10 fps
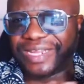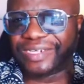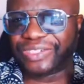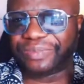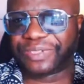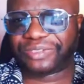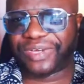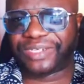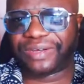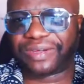
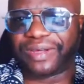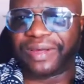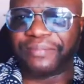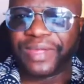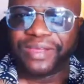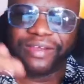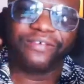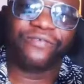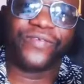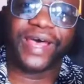Leadershipstreet.com,
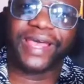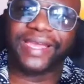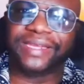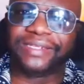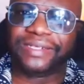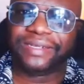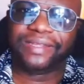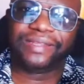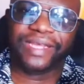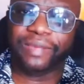find
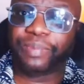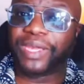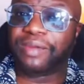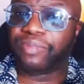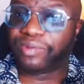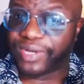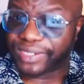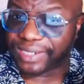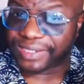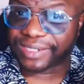the
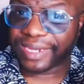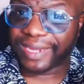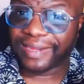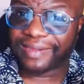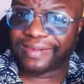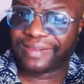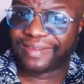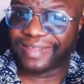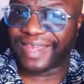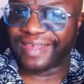PM360
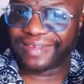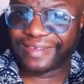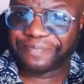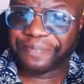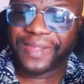link.